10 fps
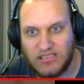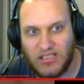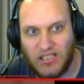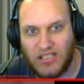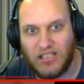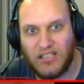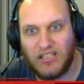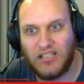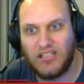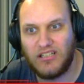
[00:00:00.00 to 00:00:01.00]

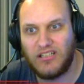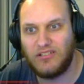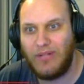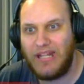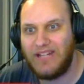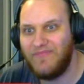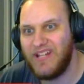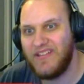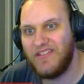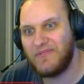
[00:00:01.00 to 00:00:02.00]
Oh, wait a
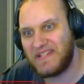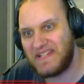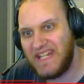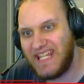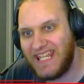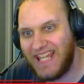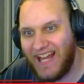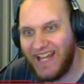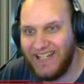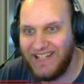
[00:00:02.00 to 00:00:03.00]
minute. There was a sneaky
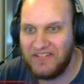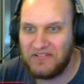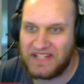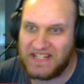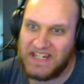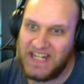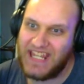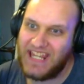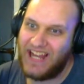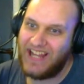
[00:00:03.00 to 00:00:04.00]
guy. There was a
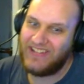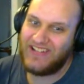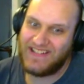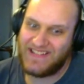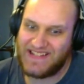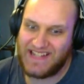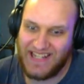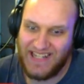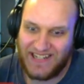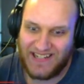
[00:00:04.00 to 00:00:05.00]
sneaky guy you didn't
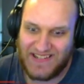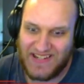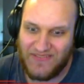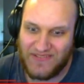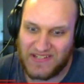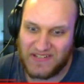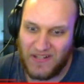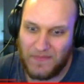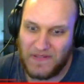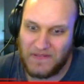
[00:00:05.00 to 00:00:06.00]
see. Because he was still
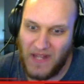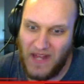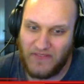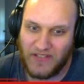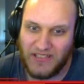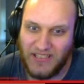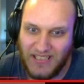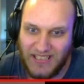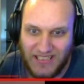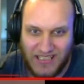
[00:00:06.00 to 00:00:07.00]
up in heaven,
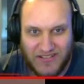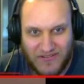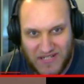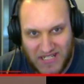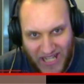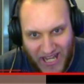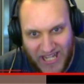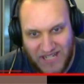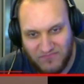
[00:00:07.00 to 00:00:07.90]
and there was a guy